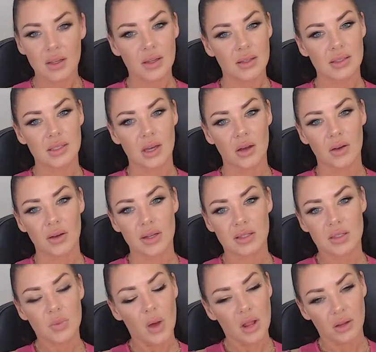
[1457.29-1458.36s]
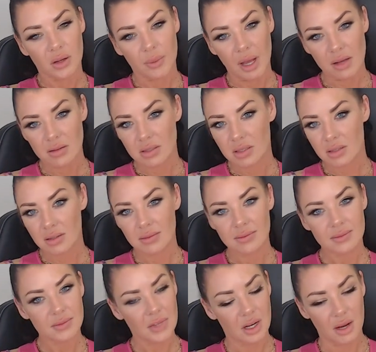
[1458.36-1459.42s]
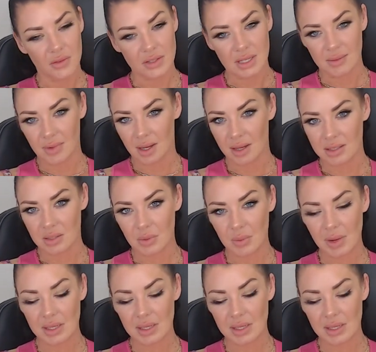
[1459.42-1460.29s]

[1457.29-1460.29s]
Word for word: so it's smaller amounts. You know, every time a customer mm-hmm.